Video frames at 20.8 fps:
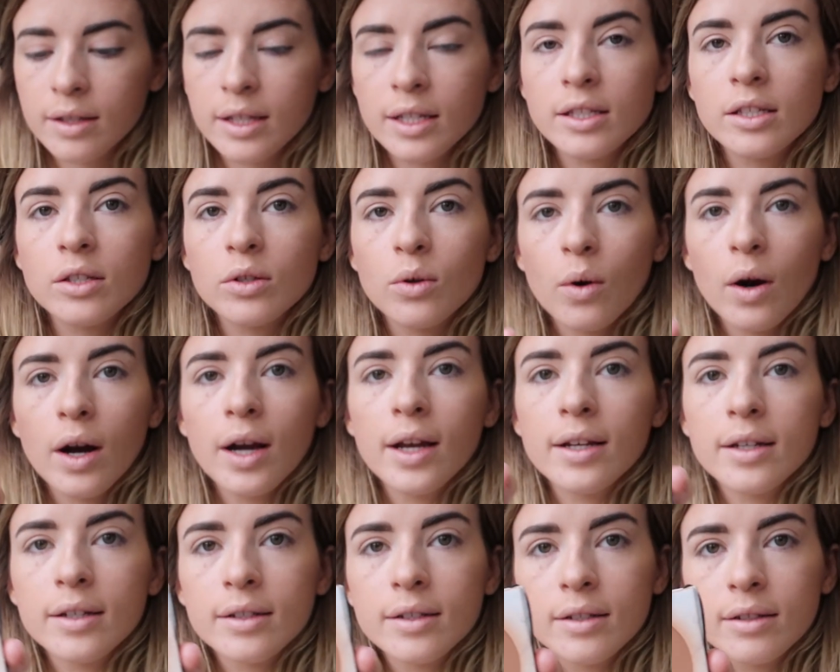This is
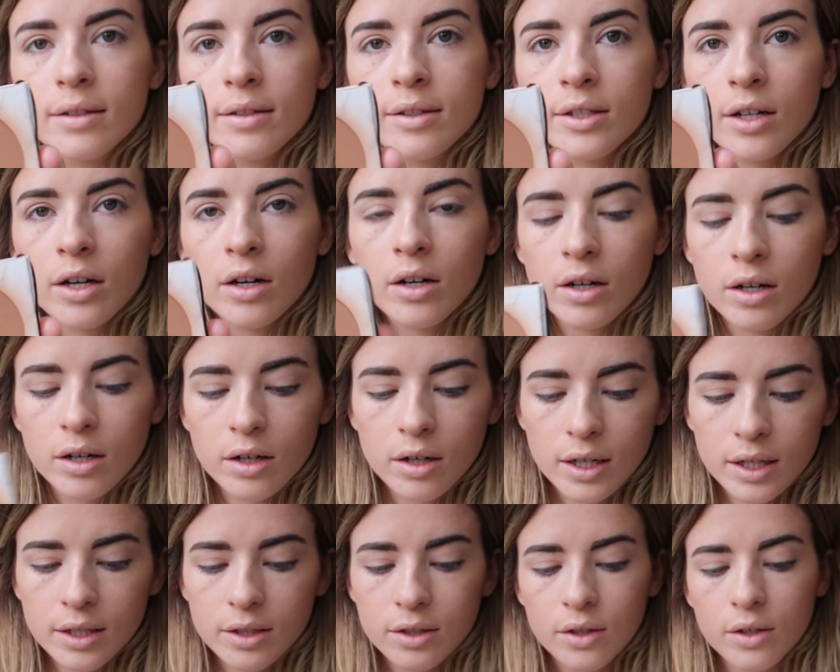quite
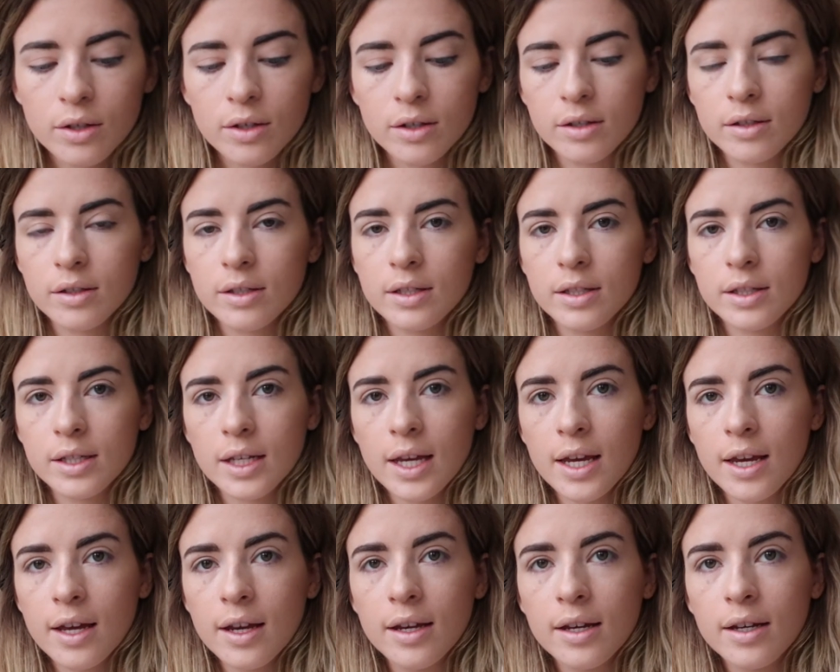dark, as you can
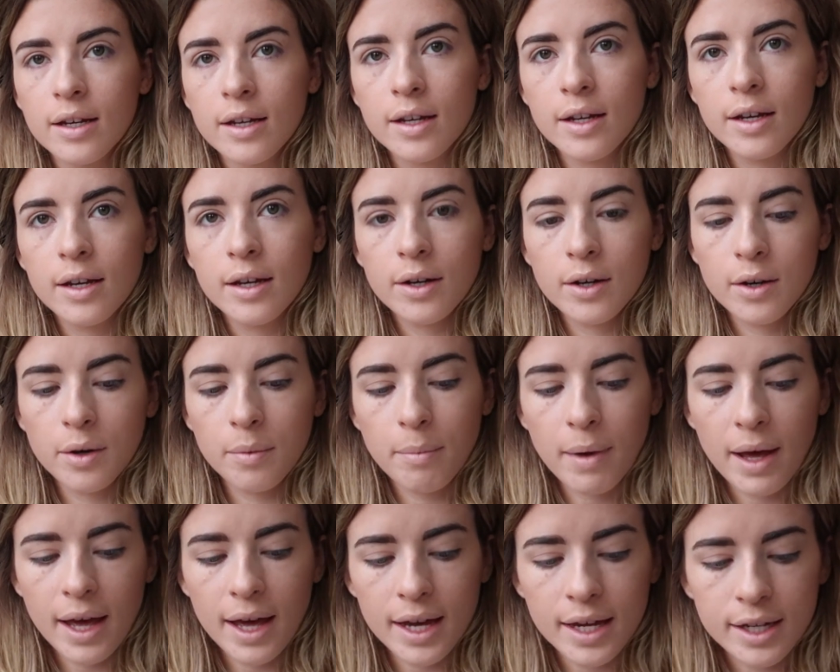see,
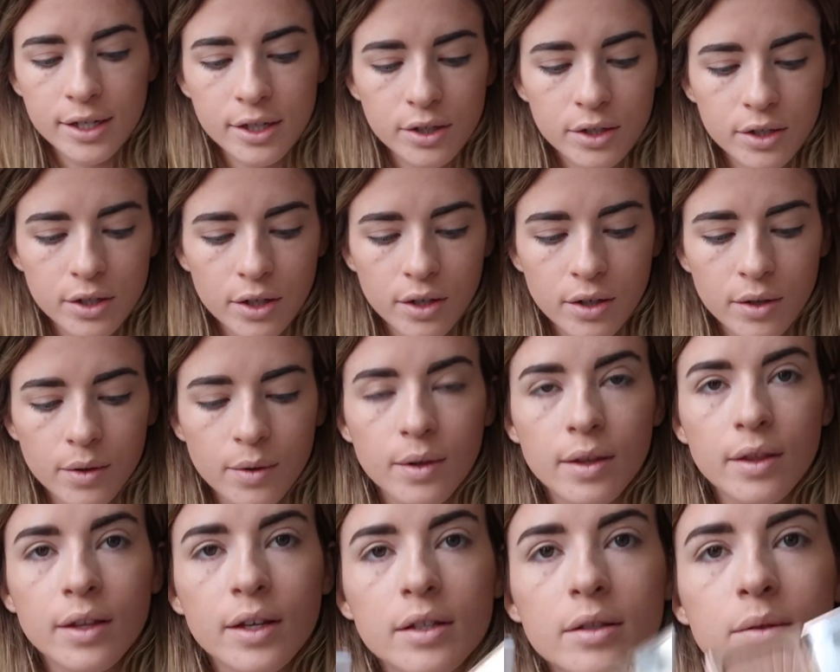compared to
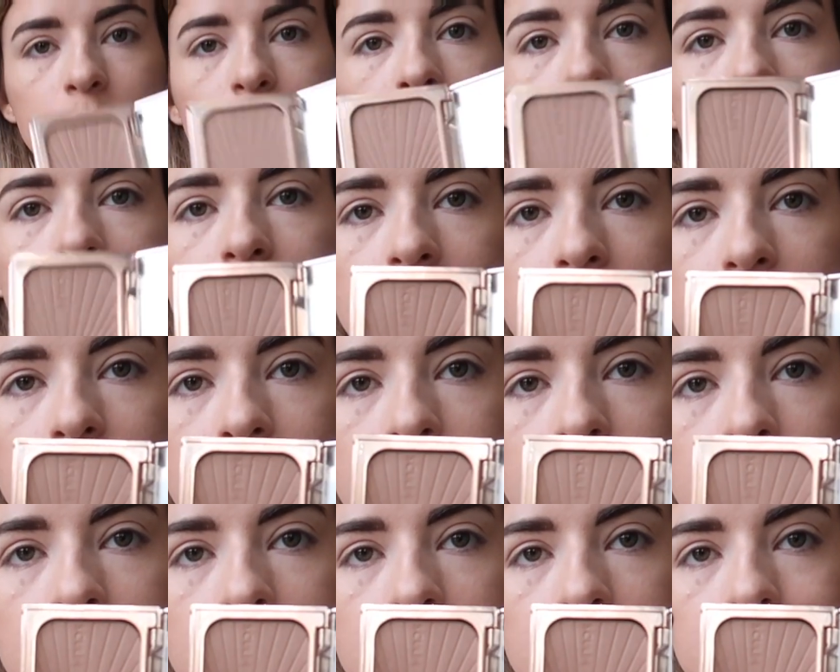this one.
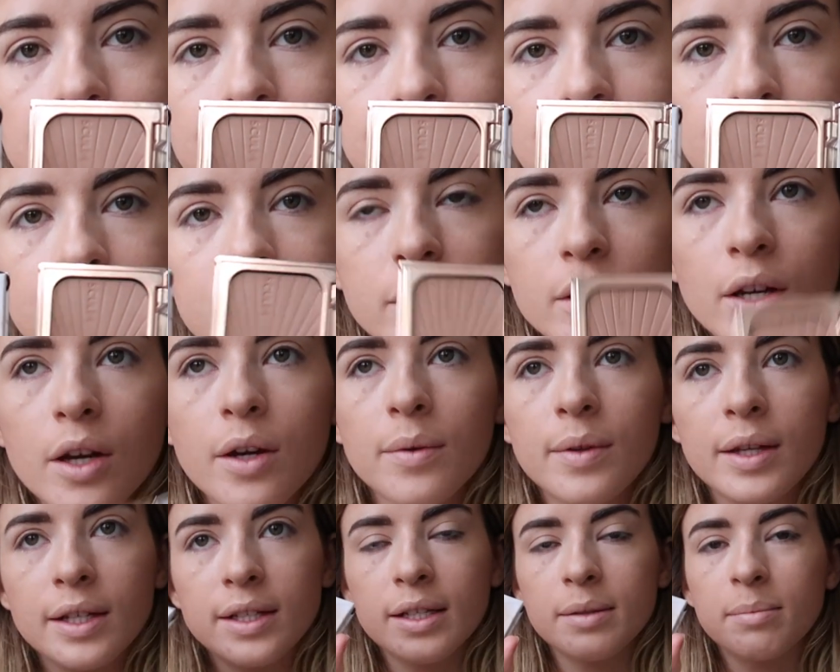So
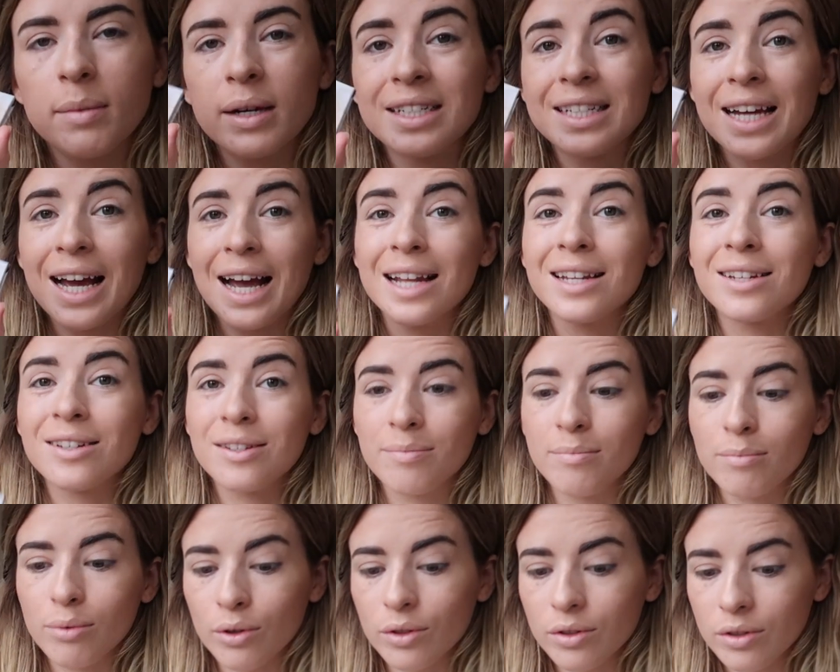this is my tanned
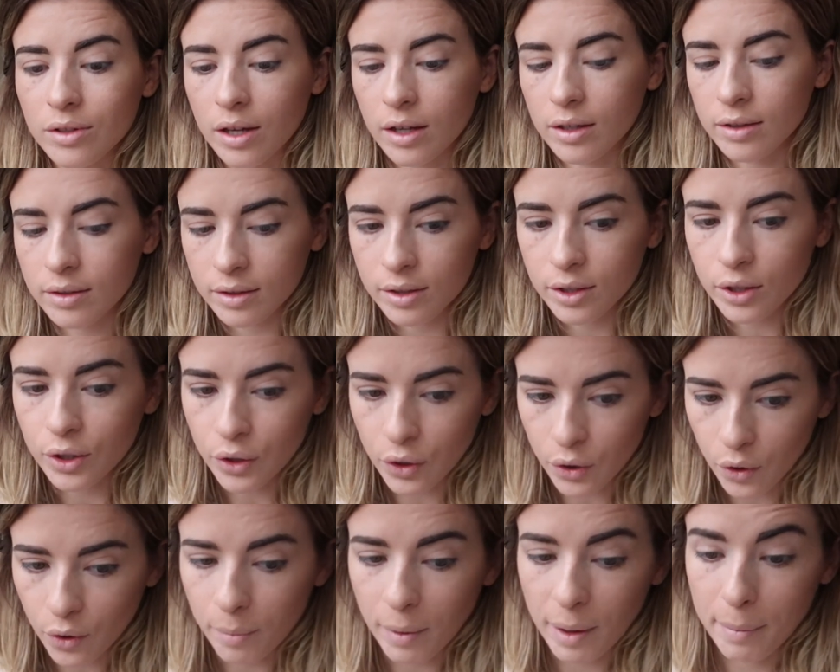bronzer.
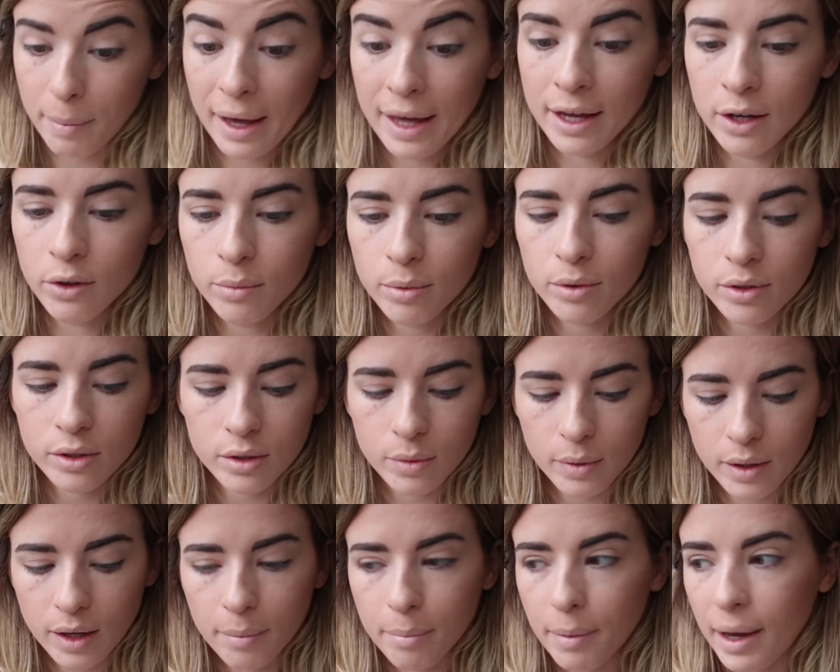Not my pale
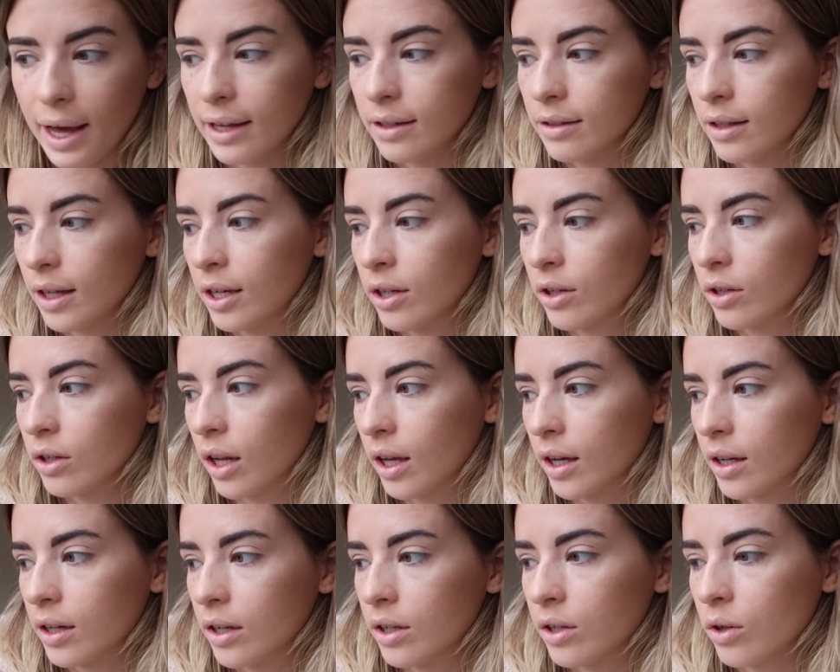bronzer. When I'm pale, I look
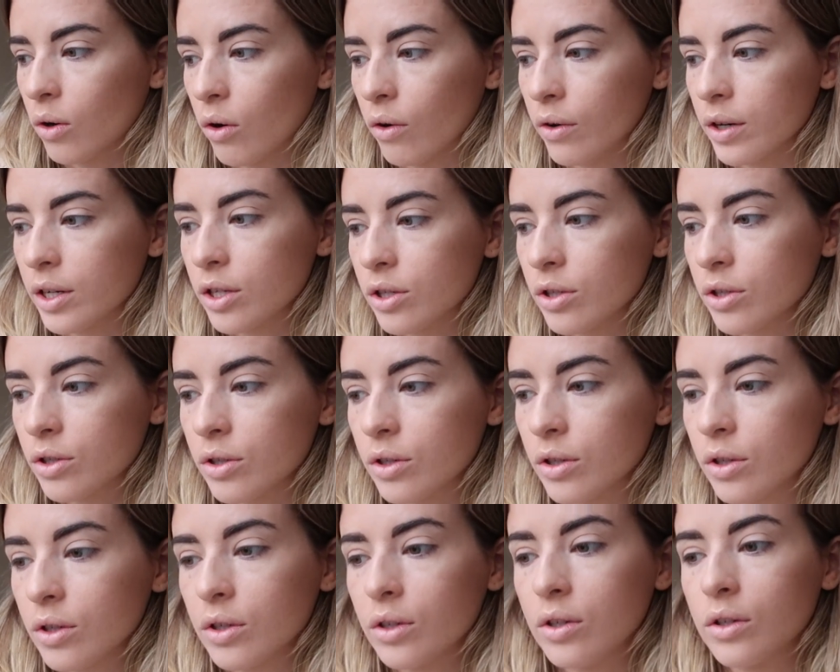like an orange.